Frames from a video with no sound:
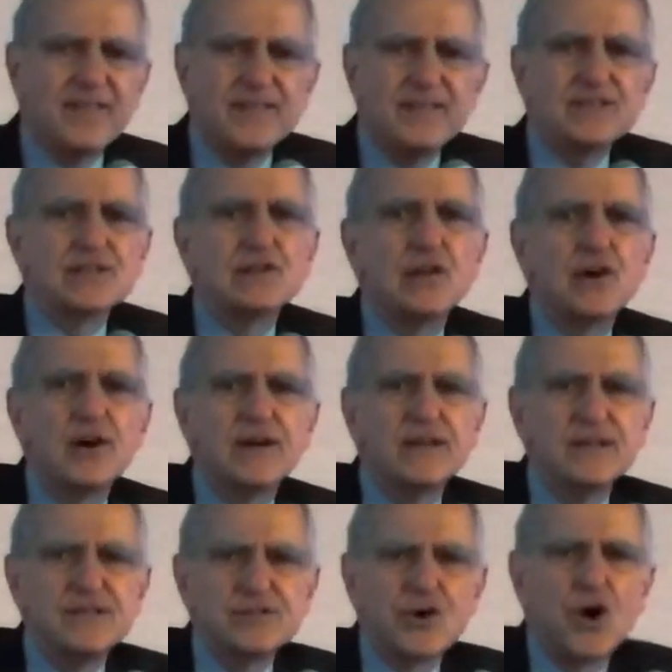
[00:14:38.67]
This law
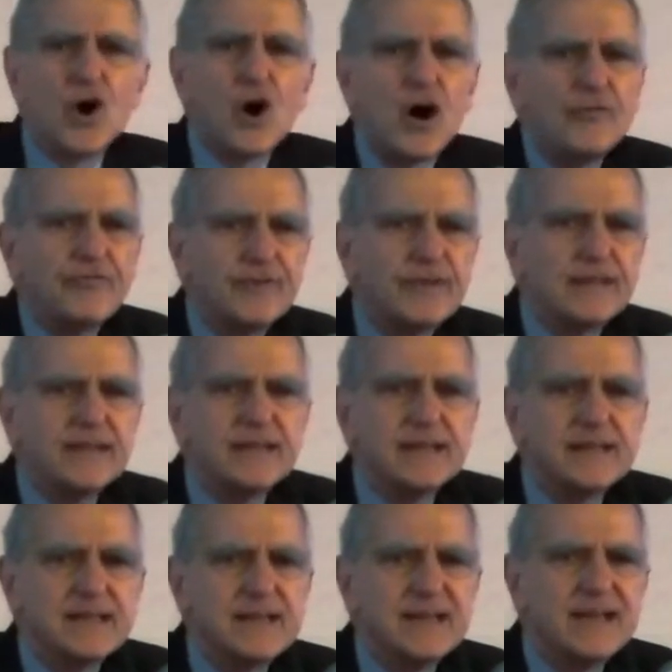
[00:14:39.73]
is often
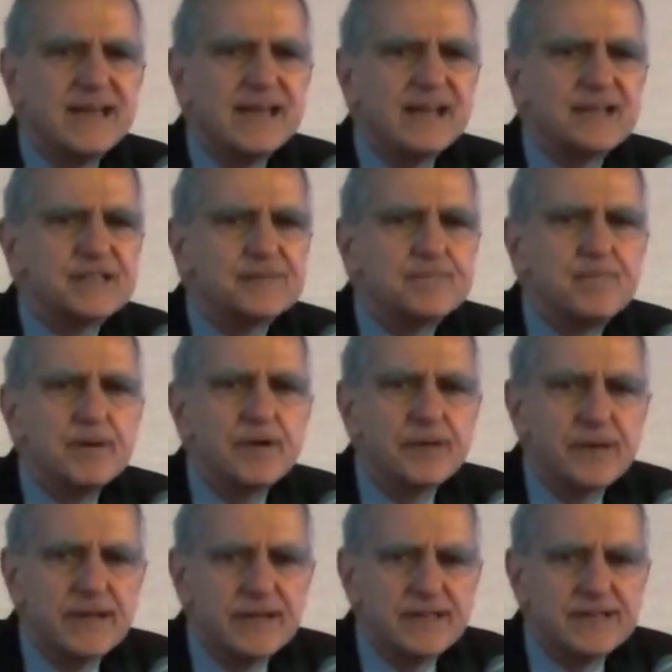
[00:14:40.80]

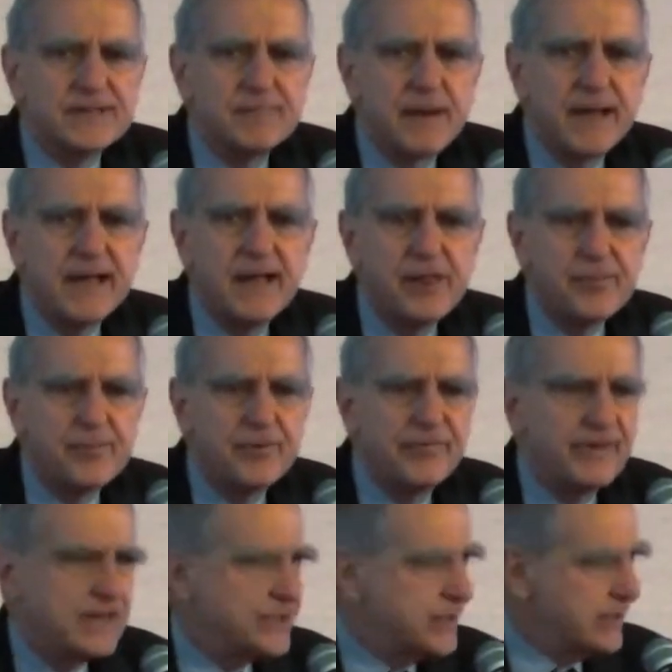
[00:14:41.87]
experienced by health
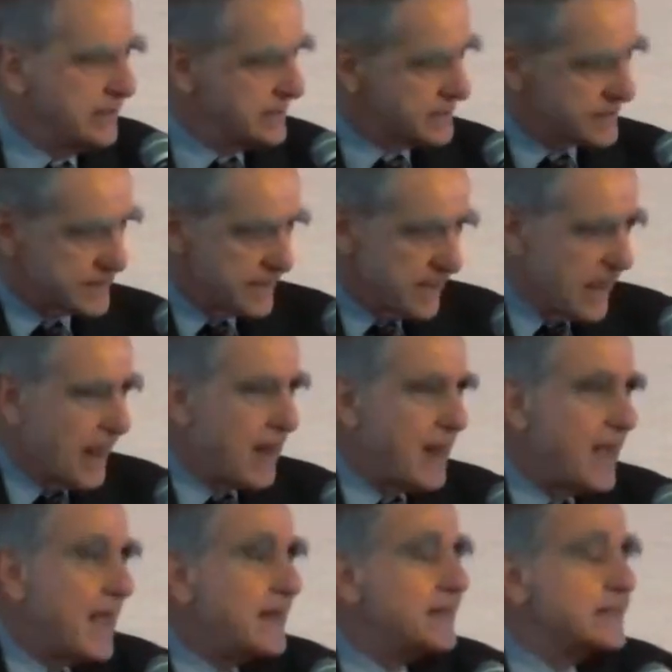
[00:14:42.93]
professionals
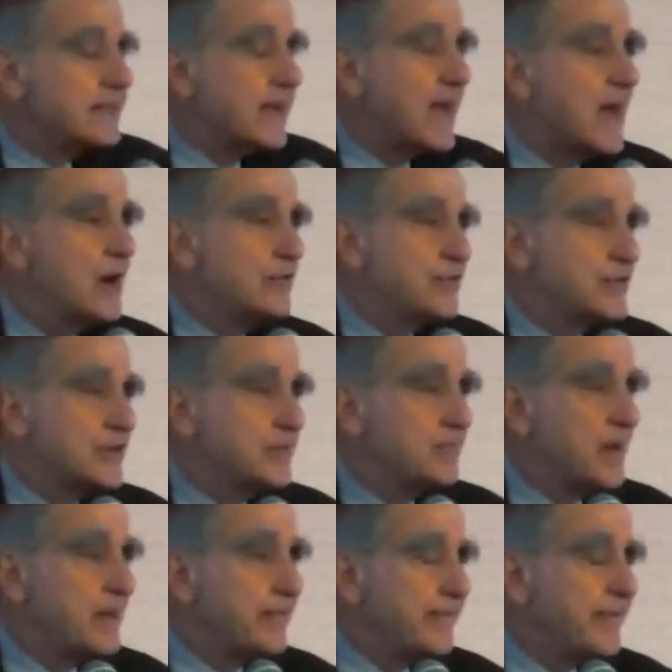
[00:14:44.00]
and encountered
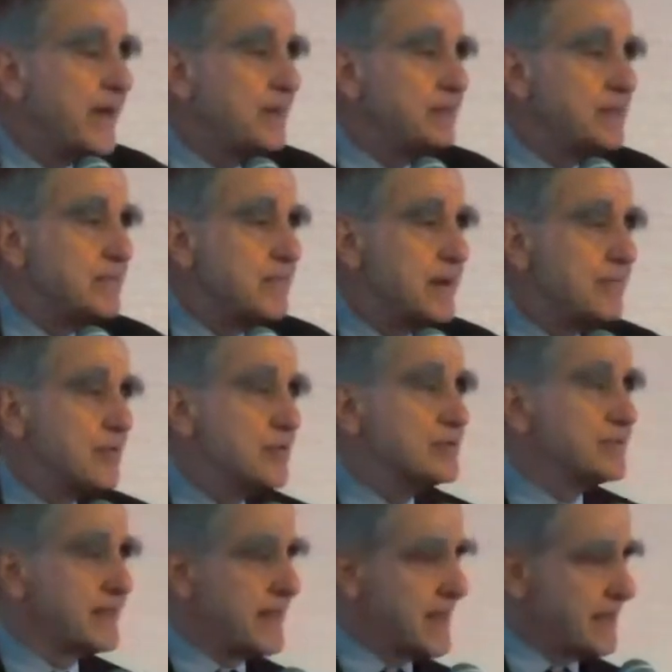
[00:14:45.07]
by family
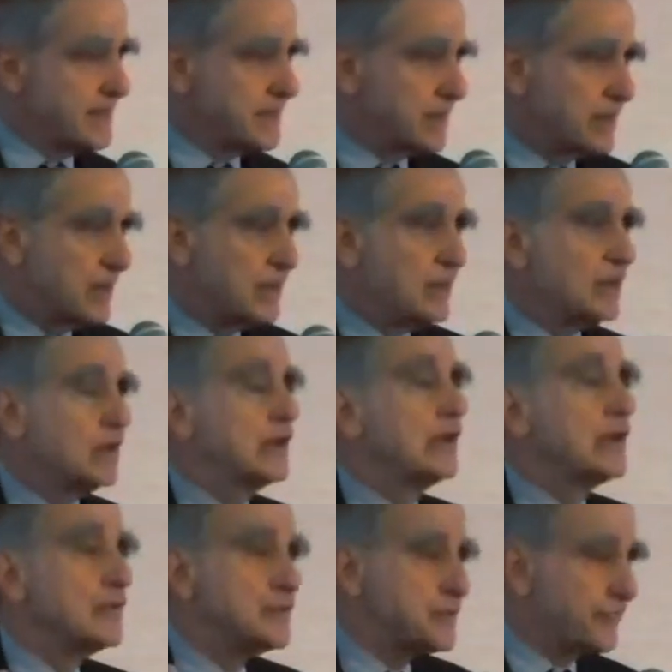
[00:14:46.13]
members and
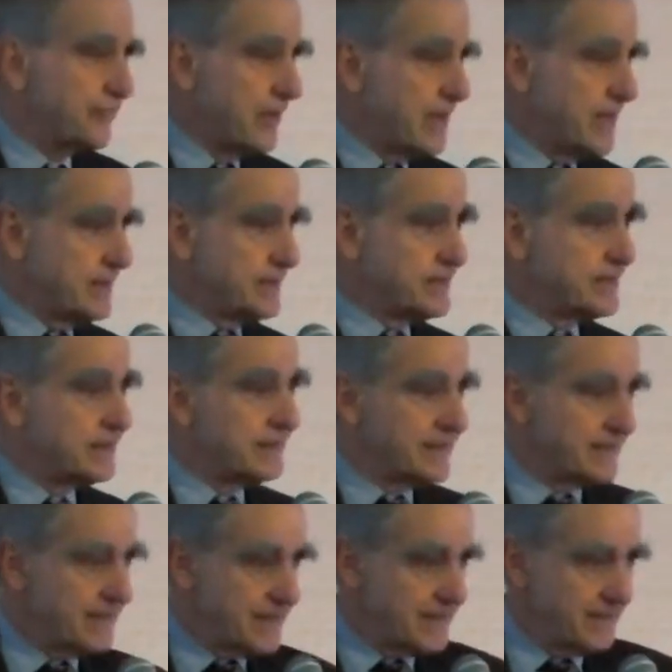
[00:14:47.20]
close friends,
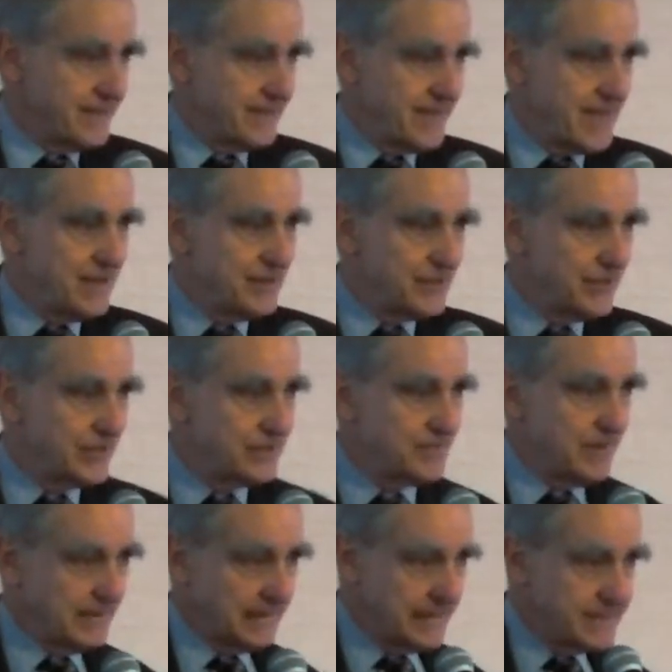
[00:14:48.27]
like Ken talked
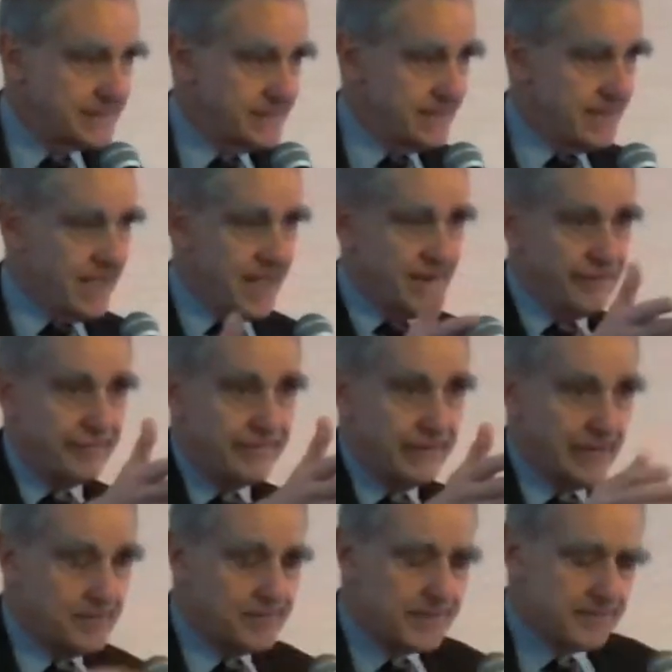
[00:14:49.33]
about Lisa and
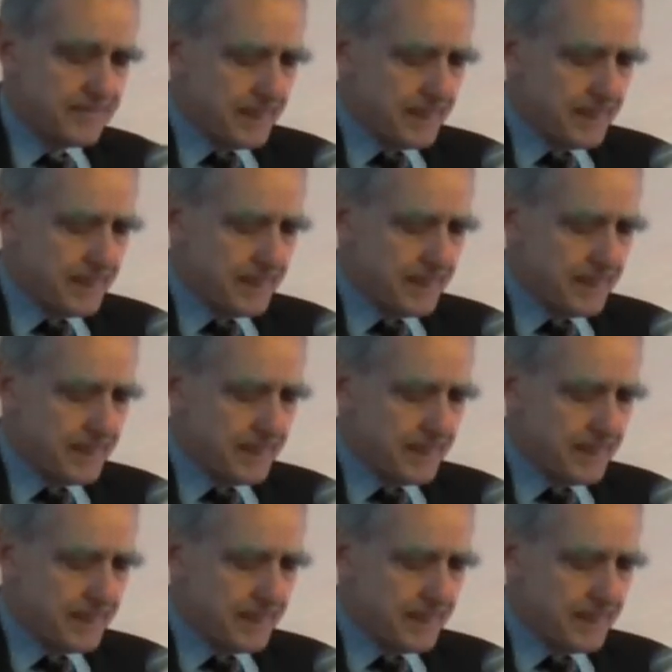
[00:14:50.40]
Philip,